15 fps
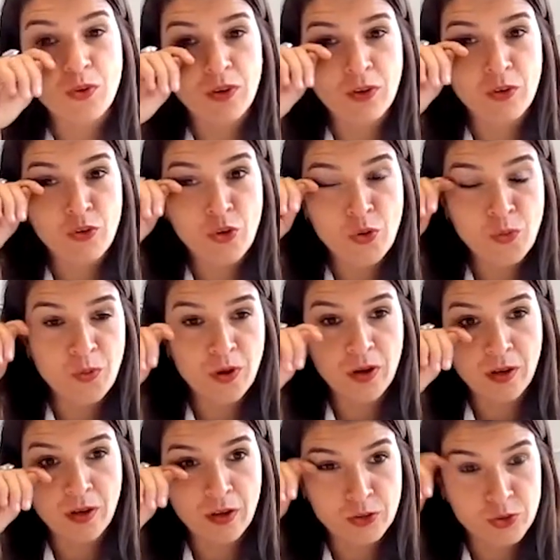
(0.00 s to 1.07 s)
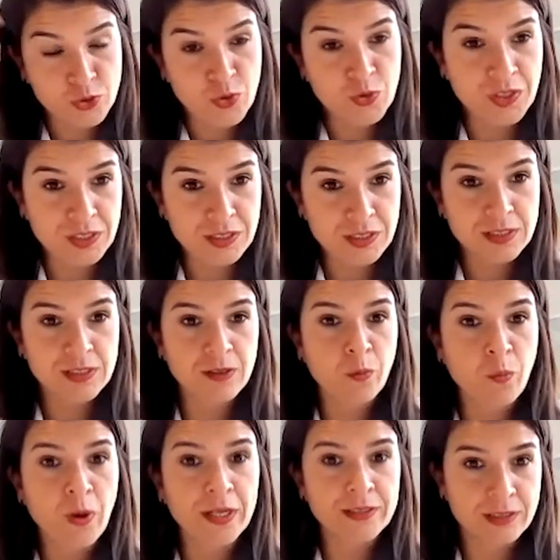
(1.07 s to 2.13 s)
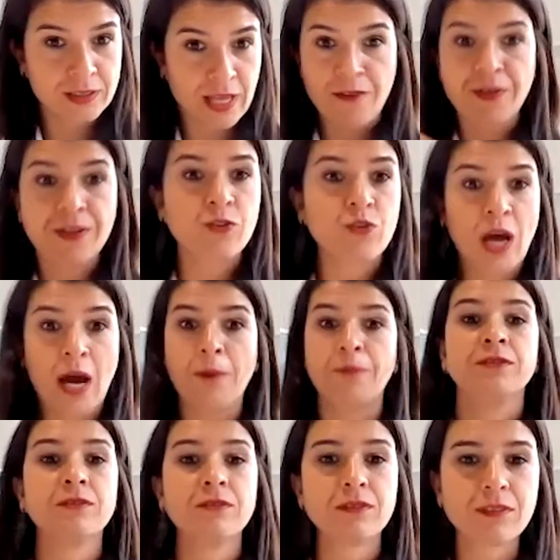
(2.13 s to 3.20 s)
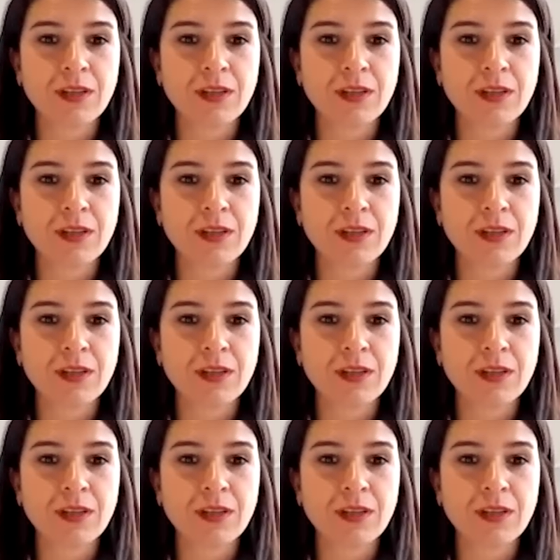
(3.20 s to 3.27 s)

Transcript: new students wants everything to happen.